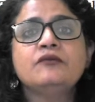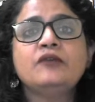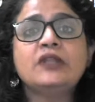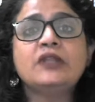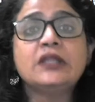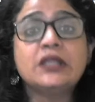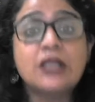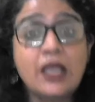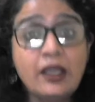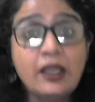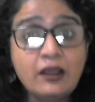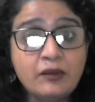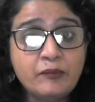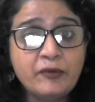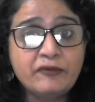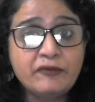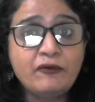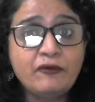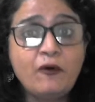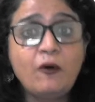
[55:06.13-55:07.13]
we think
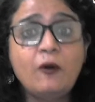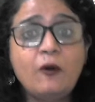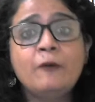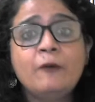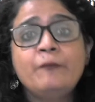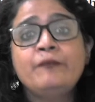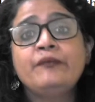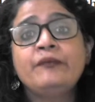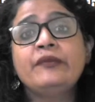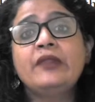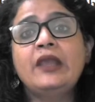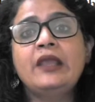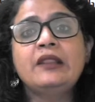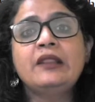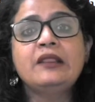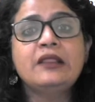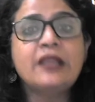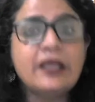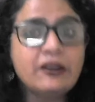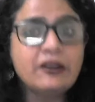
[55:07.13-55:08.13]
before
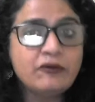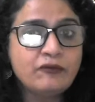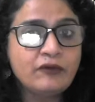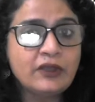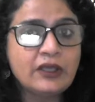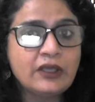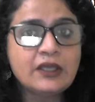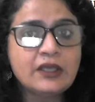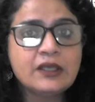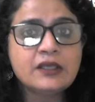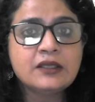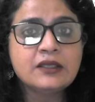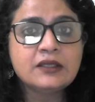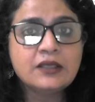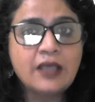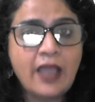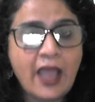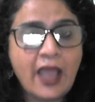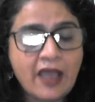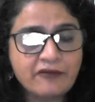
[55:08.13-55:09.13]
and then we
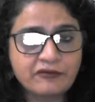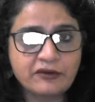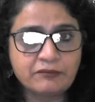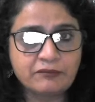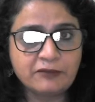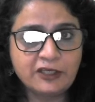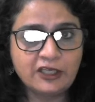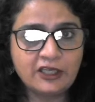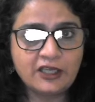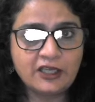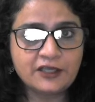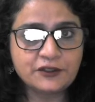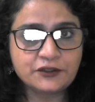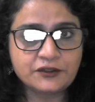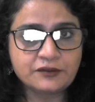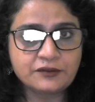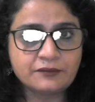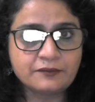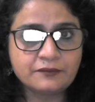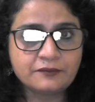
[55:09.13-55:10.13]
have
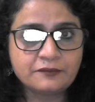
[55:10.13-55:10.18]
communication.